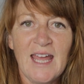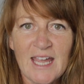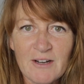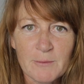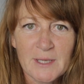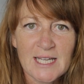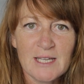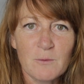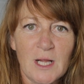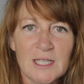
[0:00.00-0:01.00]
Hey
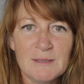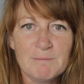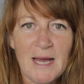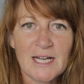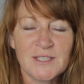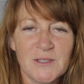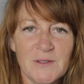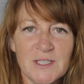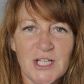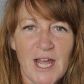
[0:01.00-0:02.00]
everybody, welcome back
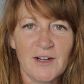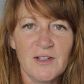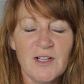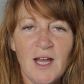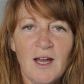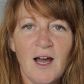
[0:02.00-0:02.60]
to the channel.